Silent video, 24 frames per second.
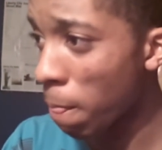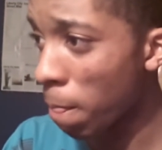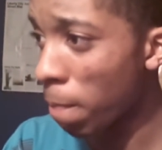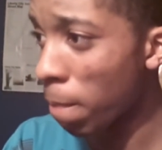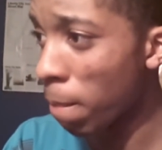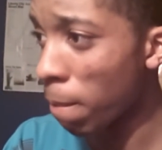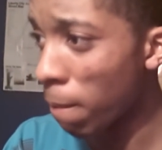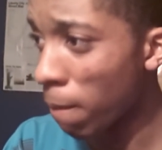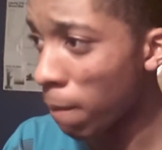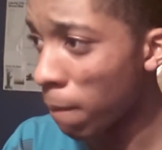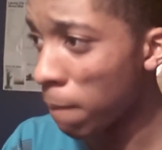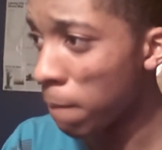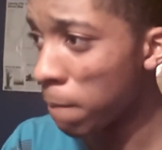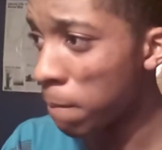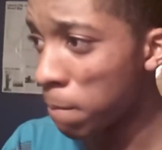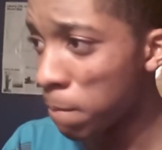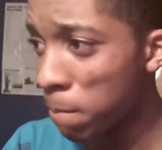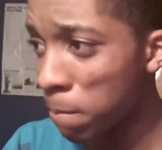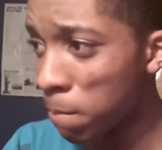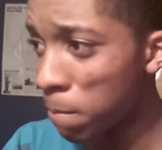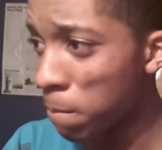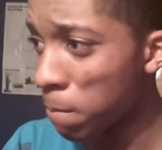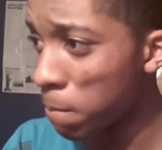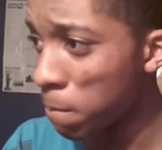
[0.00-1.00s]

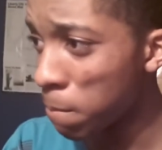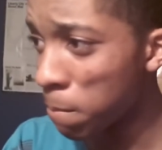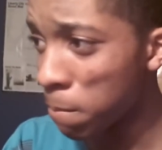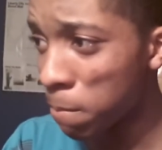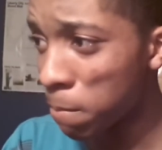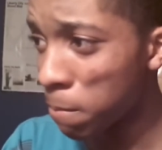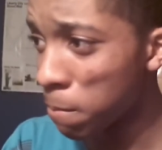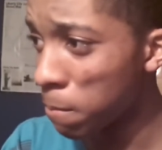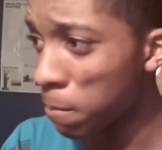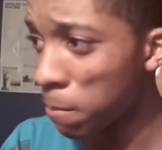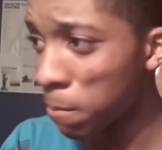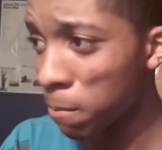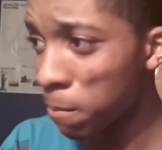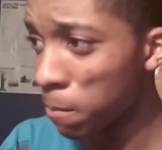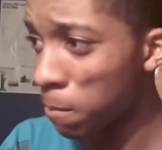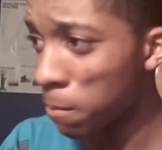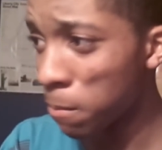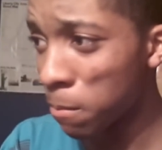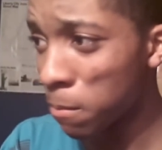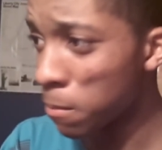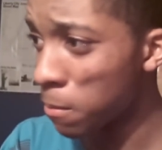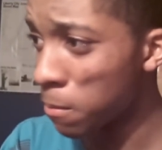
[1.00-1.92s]
Nobody speaks.